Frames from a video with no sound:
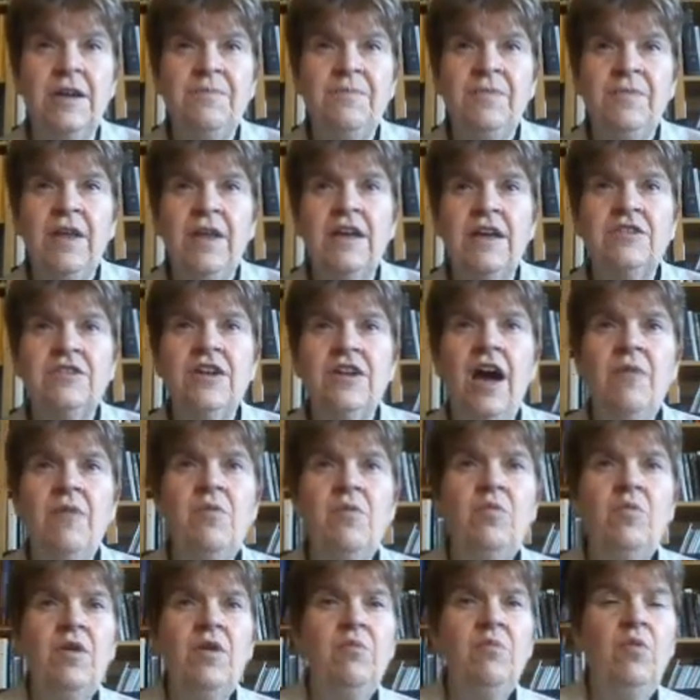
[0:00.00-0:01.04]
a time when
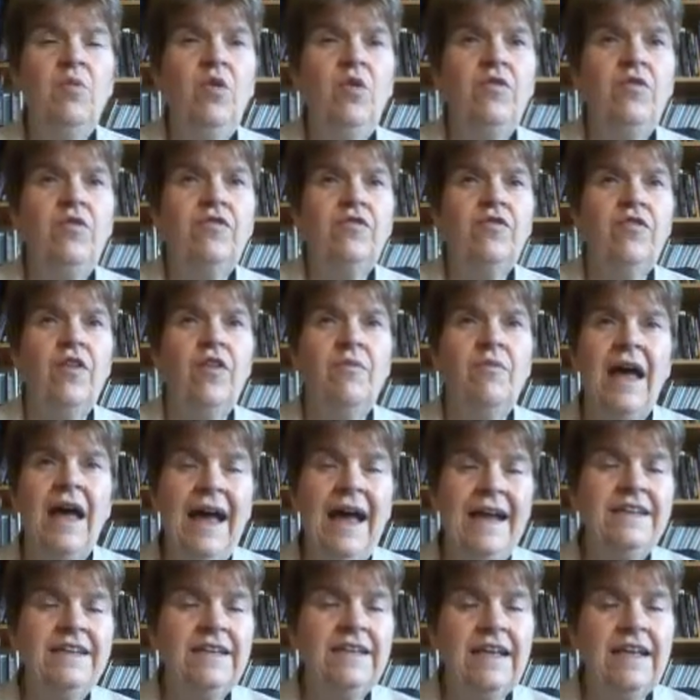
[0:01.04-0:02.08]
we moved from the
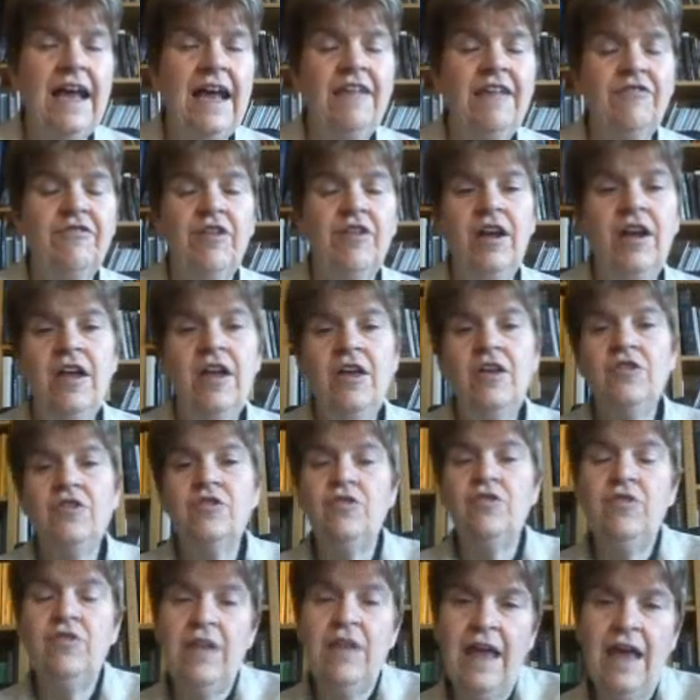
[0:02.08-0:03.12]
hunter-gatherer to
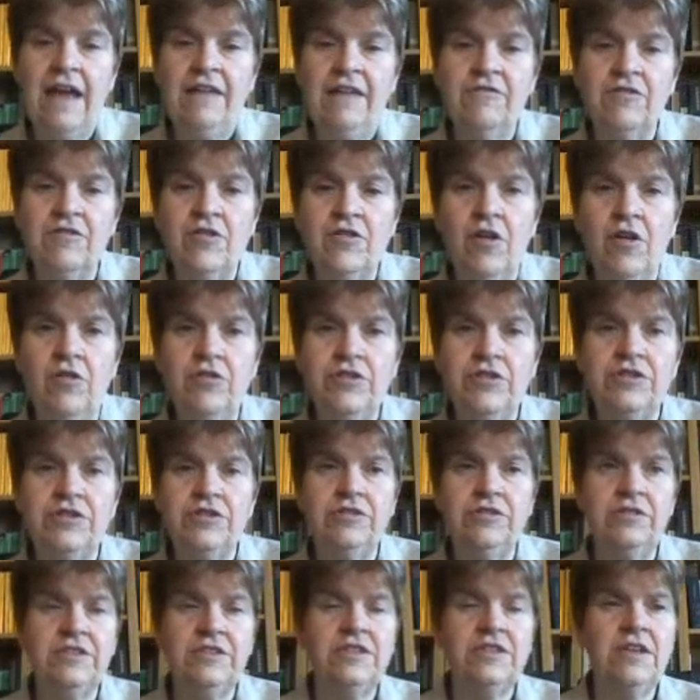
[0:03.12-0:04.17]
the
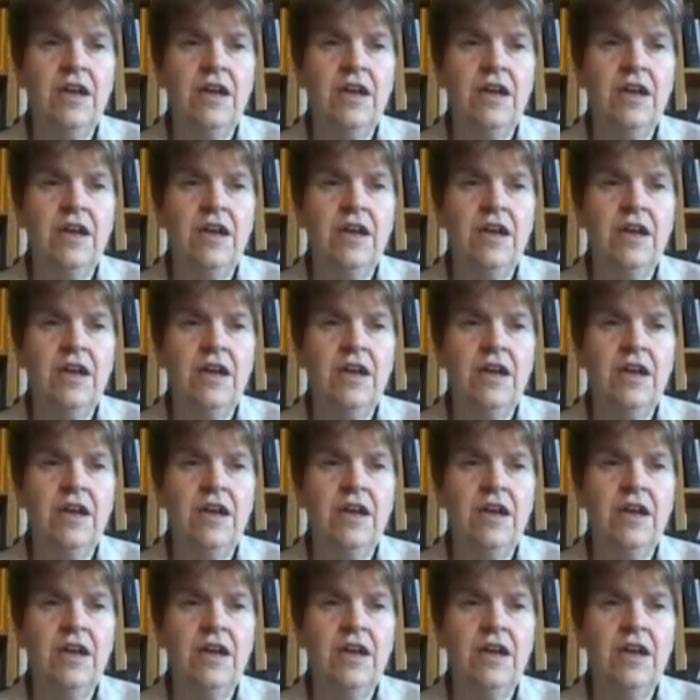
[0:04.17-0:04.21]
agriculturalist,